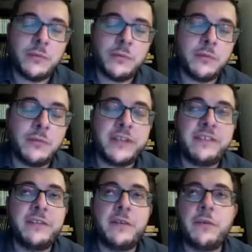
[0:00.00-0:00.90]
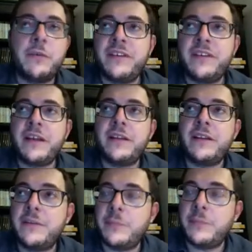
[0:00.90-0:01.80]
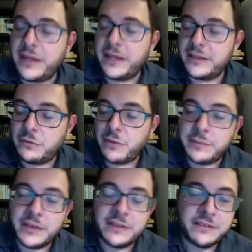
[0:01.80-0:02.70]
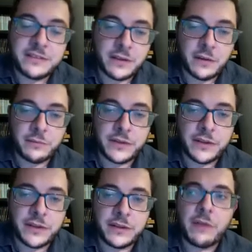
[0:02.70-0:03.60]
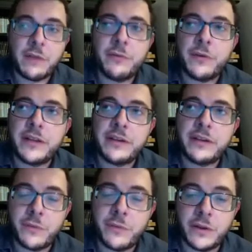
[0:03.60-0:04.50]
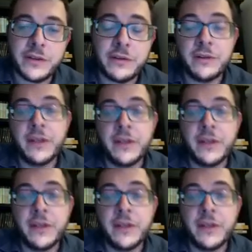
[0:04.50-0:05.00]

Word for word: which is originated by the remnants of the, the ovulating follicle.